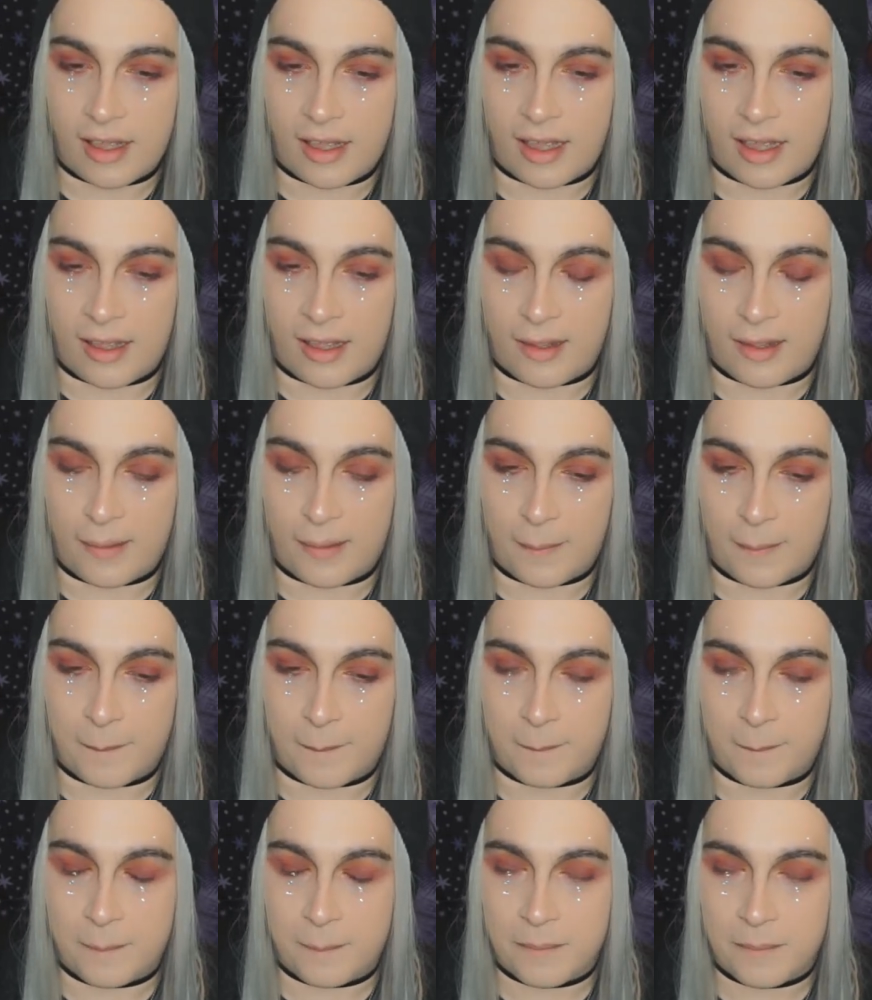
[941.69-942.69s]

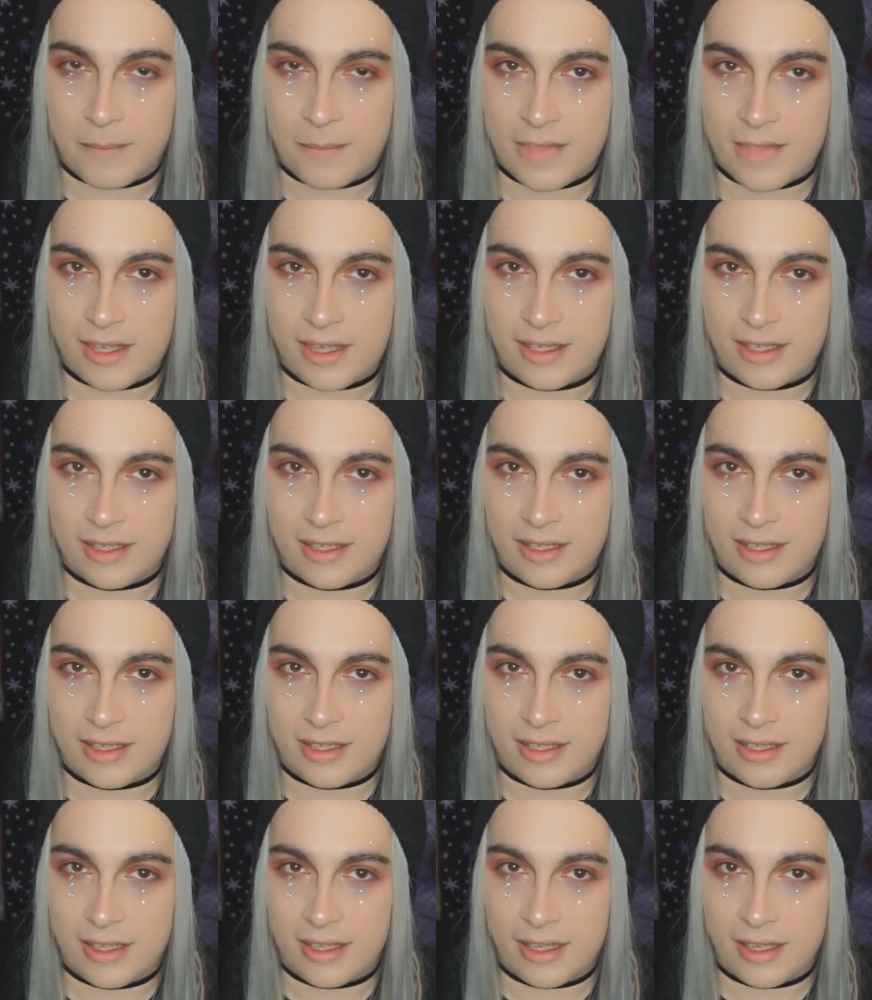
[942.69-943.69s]

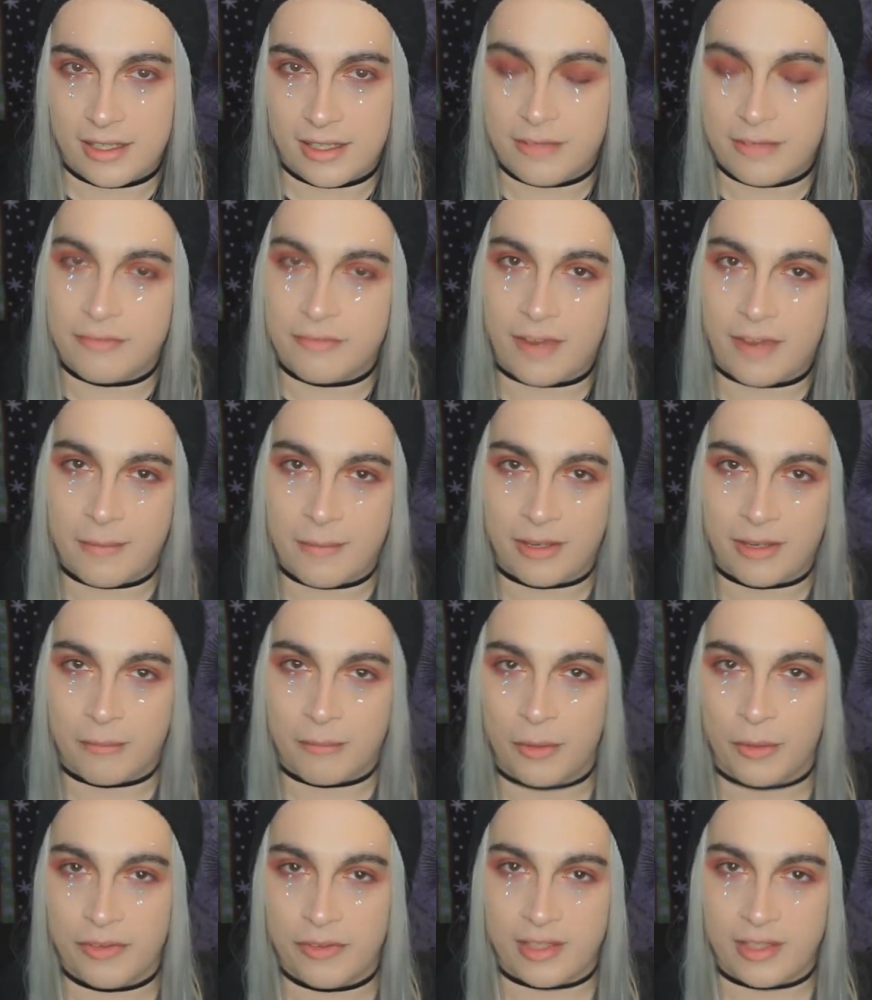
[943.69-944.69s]
You can find me on
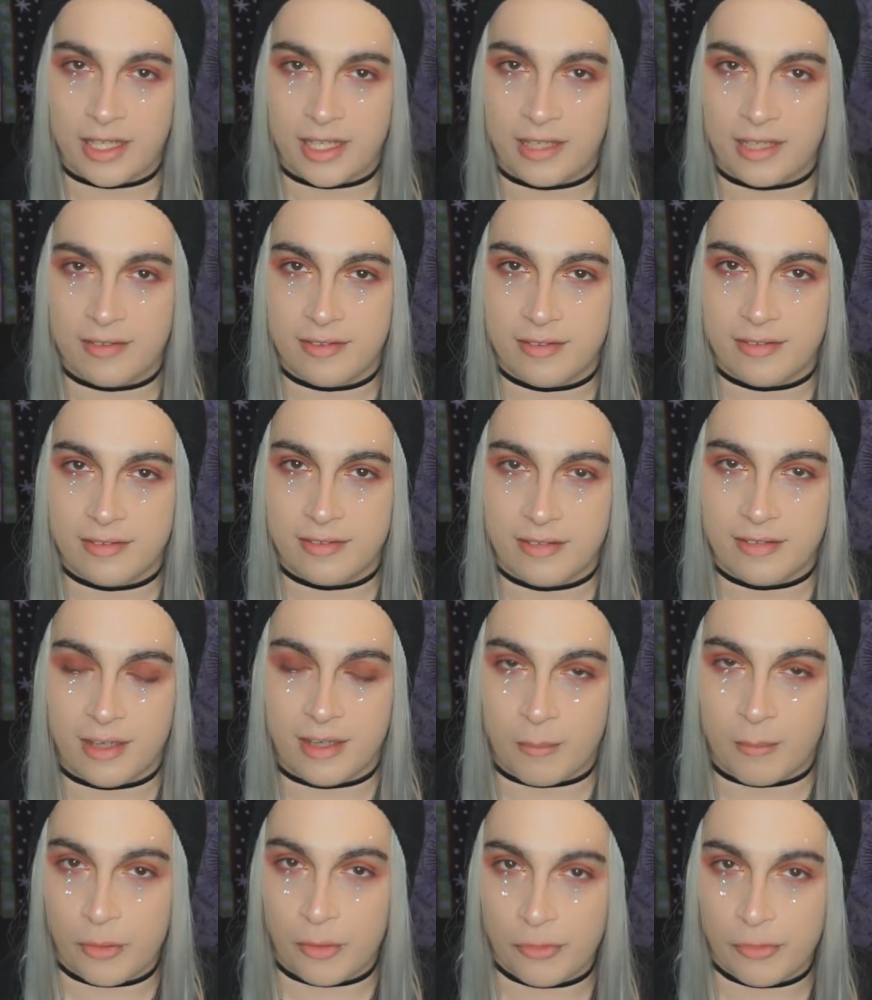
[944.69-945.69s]
most things and
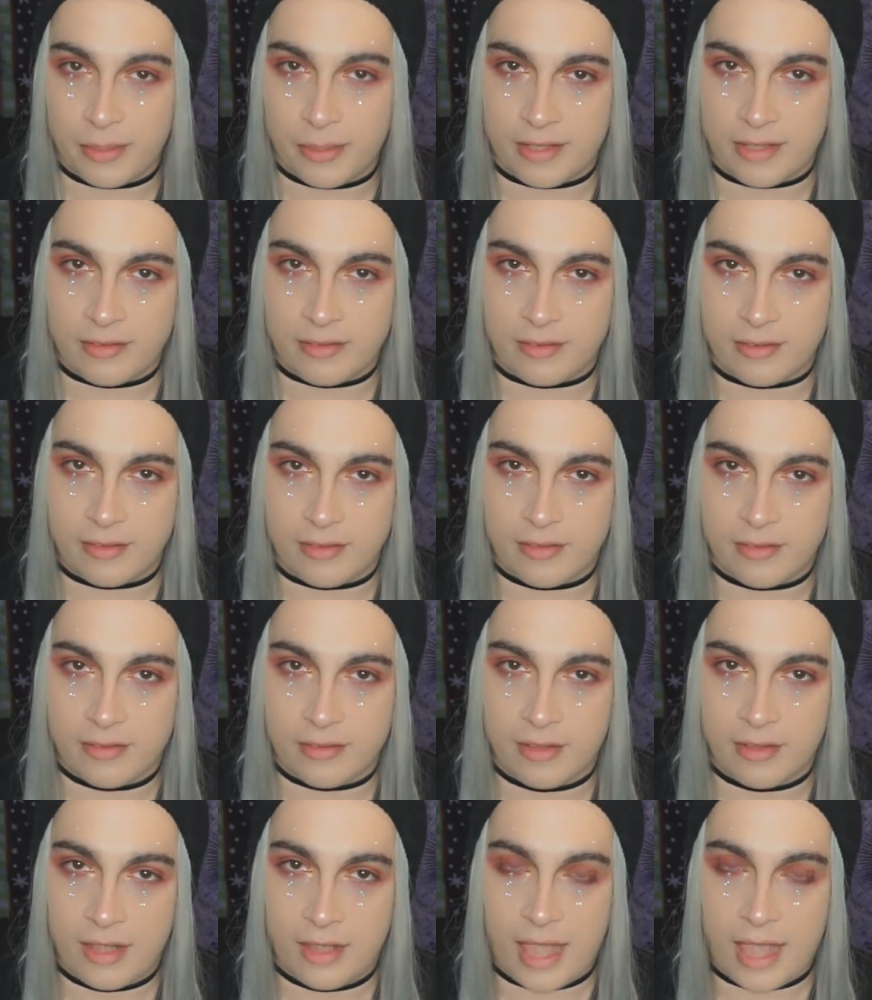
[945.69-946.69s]
on most places
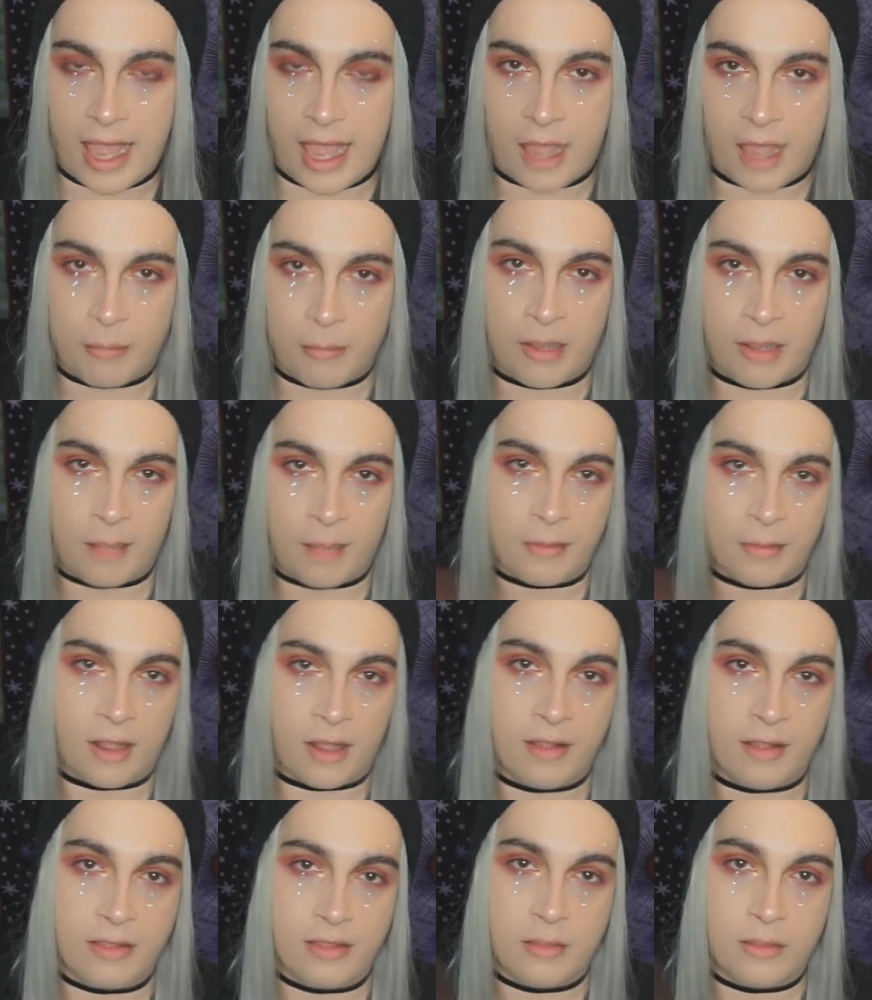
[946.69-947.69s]
at
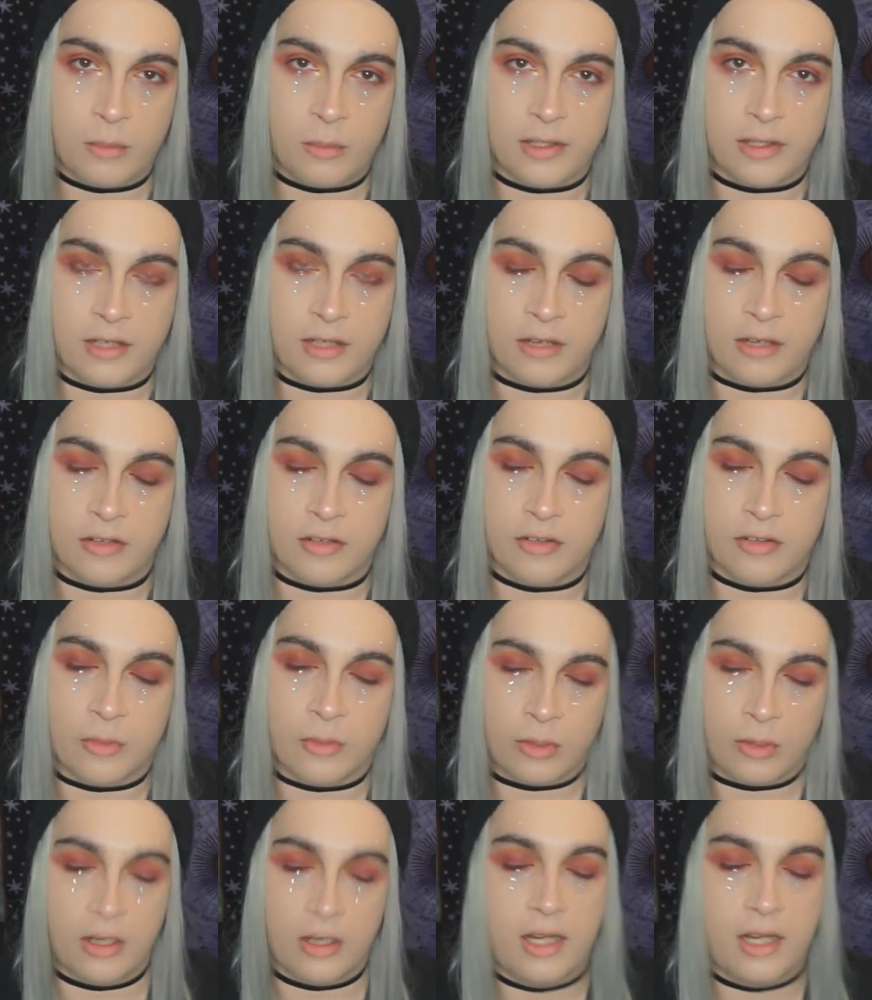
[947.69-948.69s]
Popgoth with an
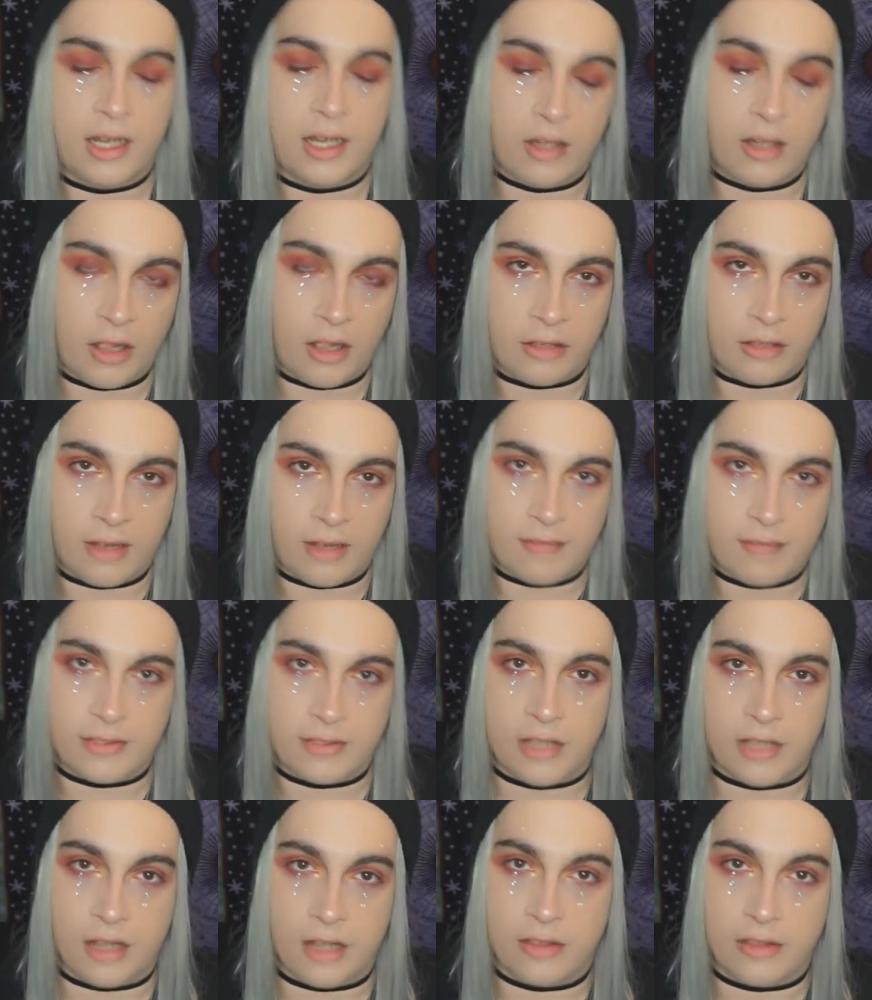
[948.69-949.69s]
underscore and Holographic
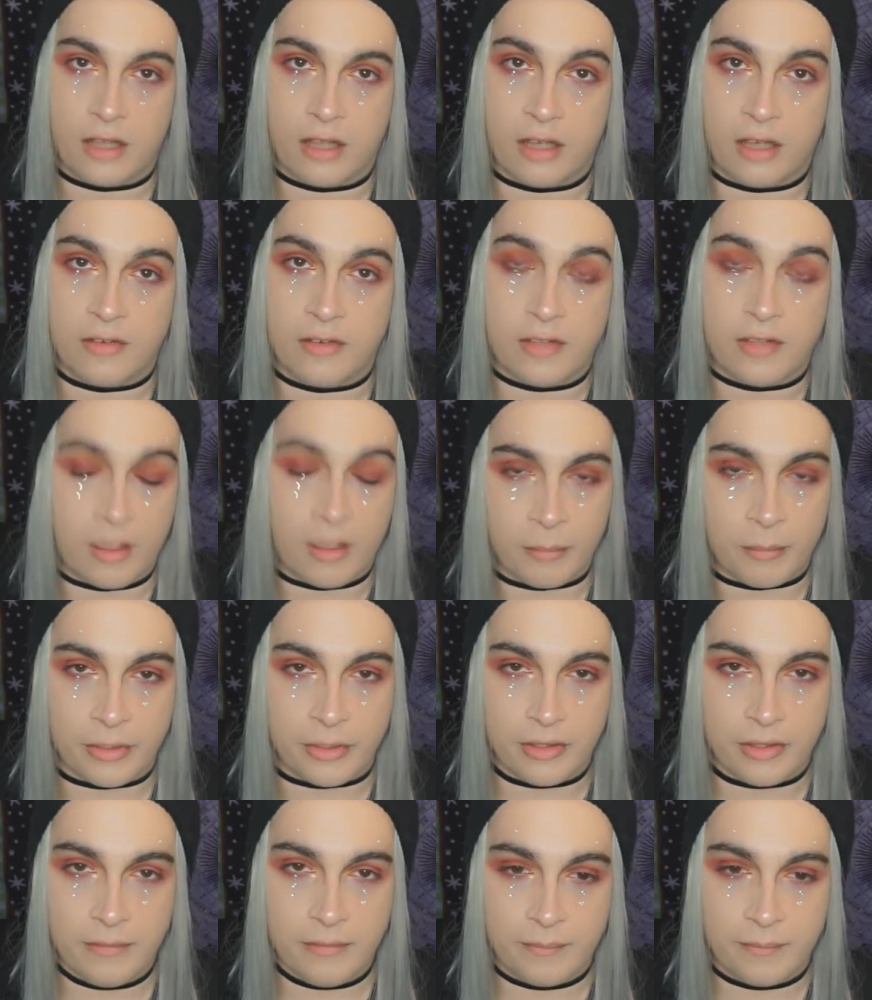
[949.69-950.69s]
Goth on
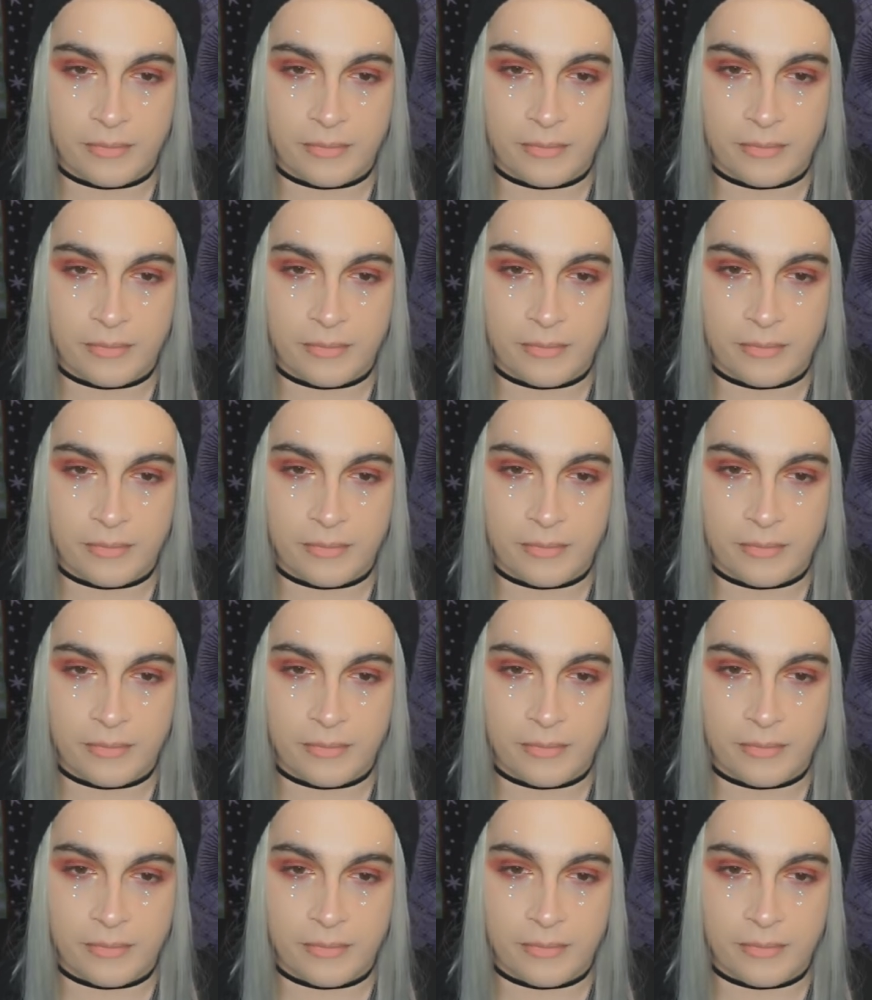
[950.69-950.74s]
Tumblr.